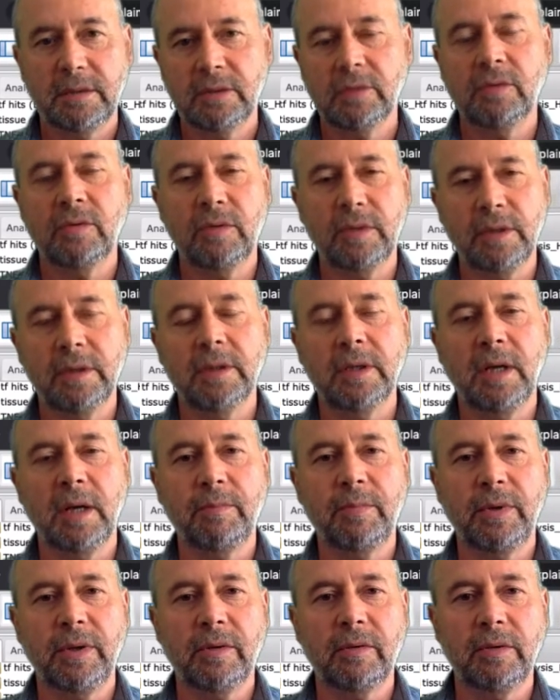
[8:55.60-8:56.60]
So in the
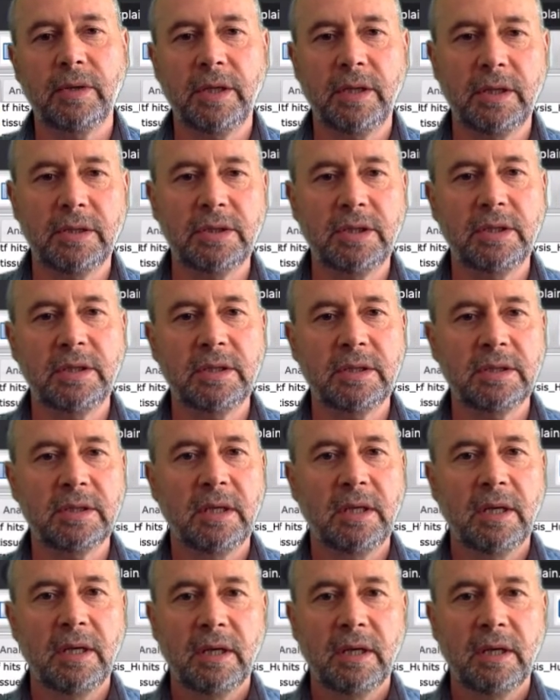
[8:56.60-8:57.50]
upregulated genes,